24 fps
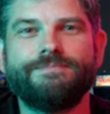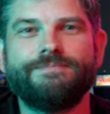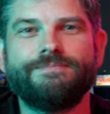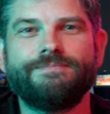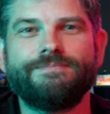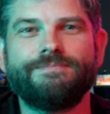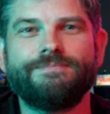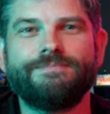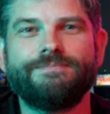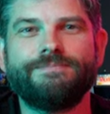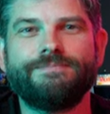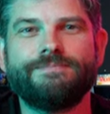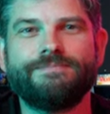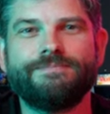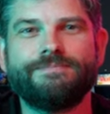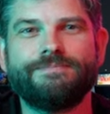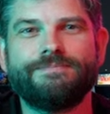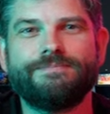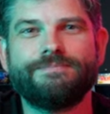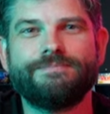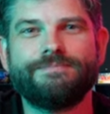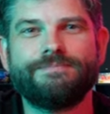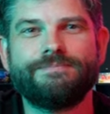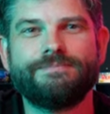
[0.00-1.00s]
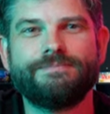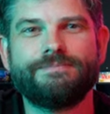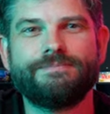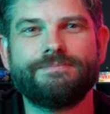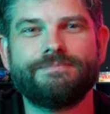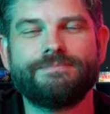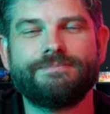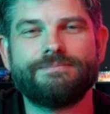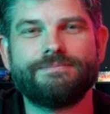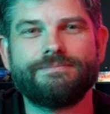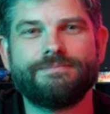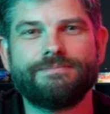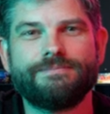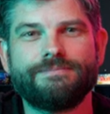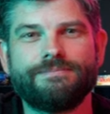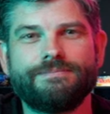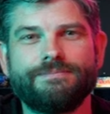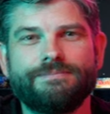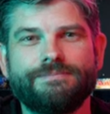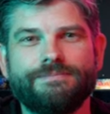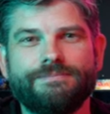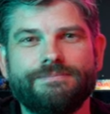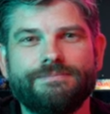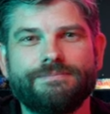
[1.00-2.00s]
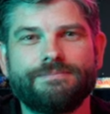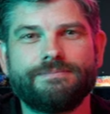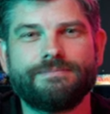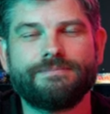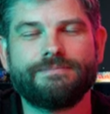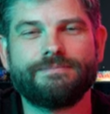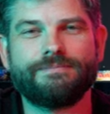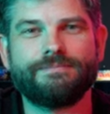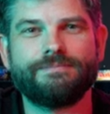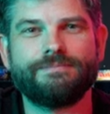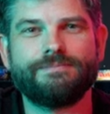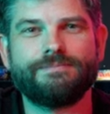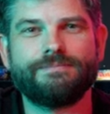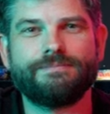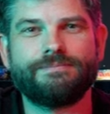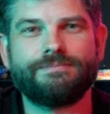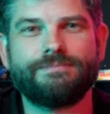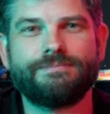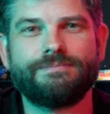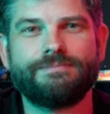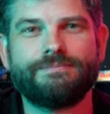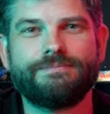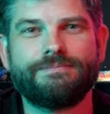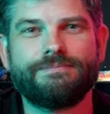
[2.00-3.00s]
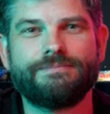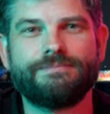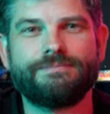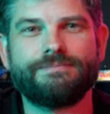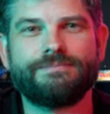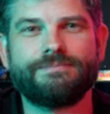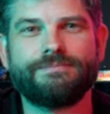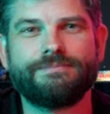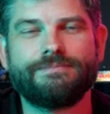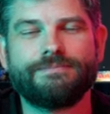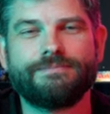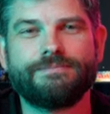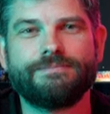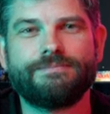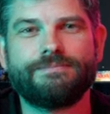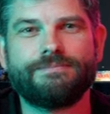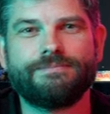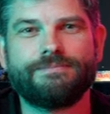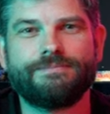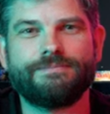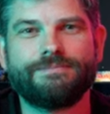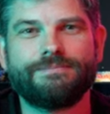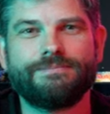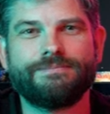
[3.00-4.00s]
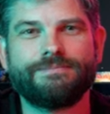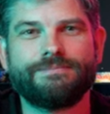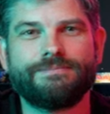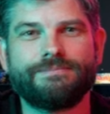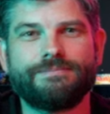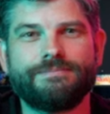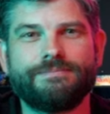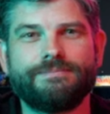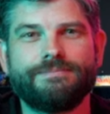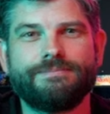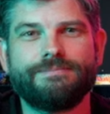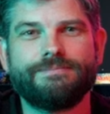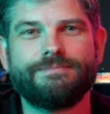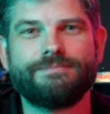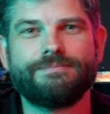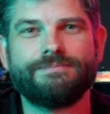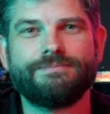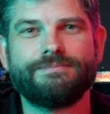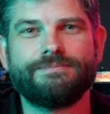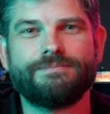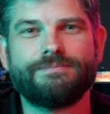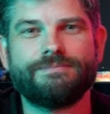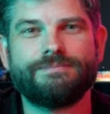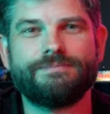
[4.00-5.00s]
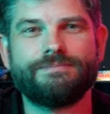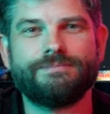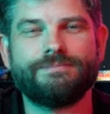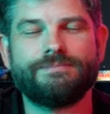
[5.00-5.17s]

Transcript: [no speech]